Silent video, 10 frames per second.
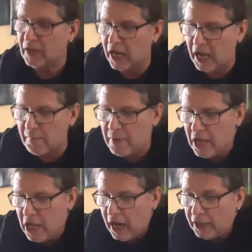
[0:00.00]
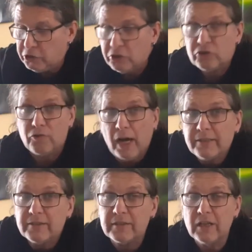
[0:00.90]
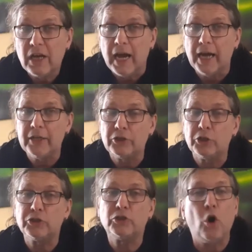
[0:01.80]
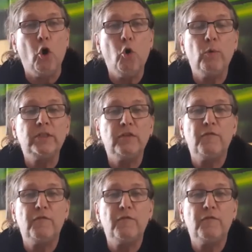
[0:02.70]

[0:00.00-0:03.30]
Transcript: Um, I just trust and I just go with the